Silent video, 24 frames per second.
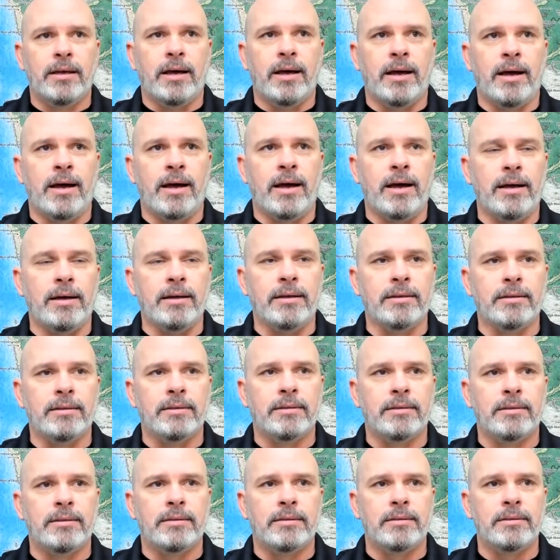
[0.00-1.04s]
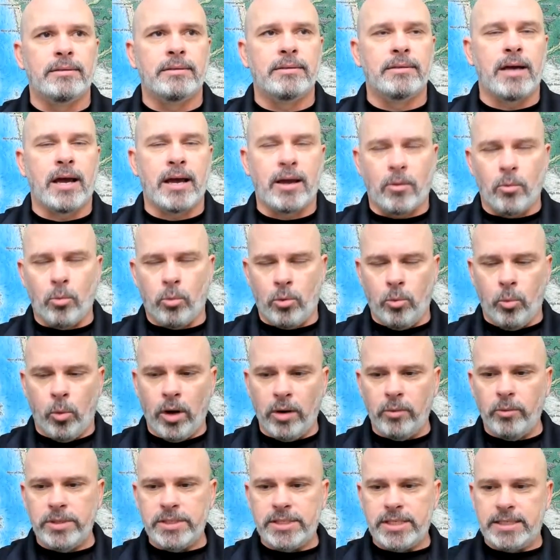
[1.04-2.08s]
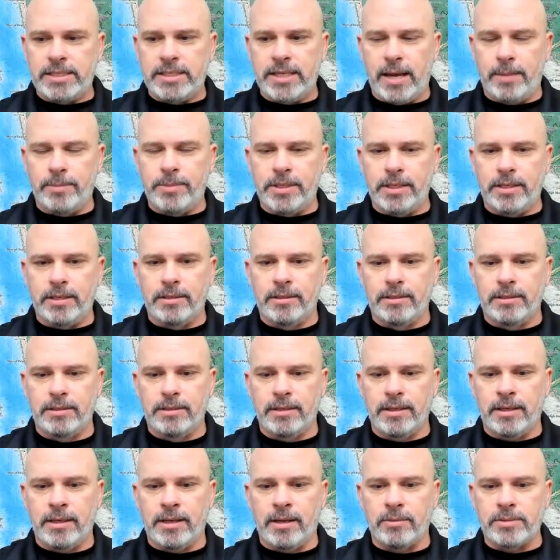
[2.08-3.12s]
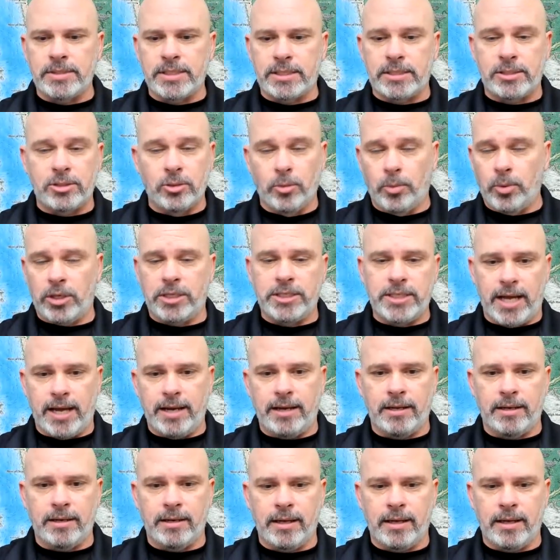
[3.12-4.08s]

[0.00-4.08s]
uh, I, one was accepted and I was like super excited.